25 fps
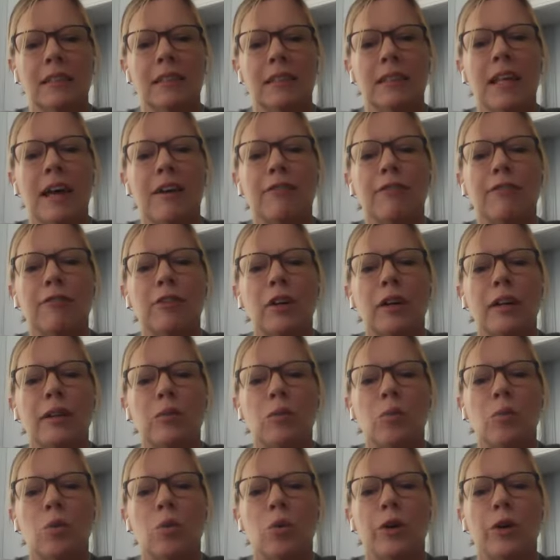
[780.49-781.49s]
Left foot,
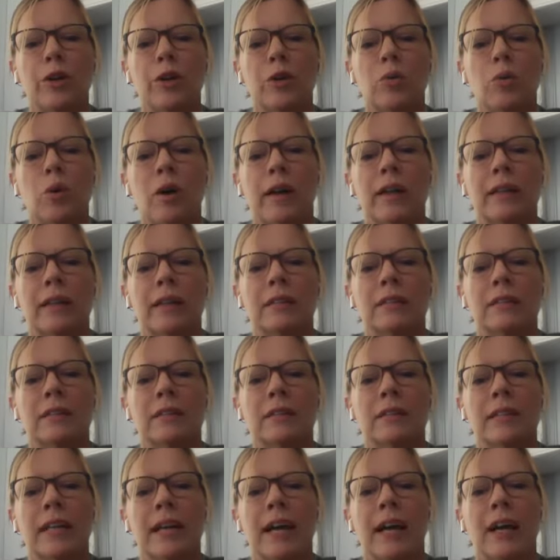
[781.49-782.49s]
warrior 1.
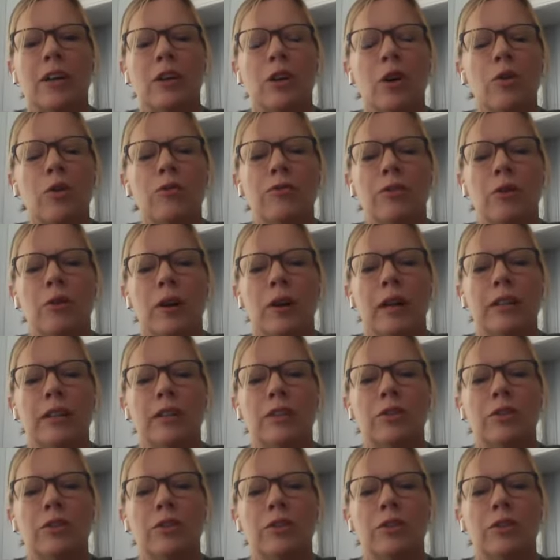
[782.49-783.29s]
Yeah, go for it.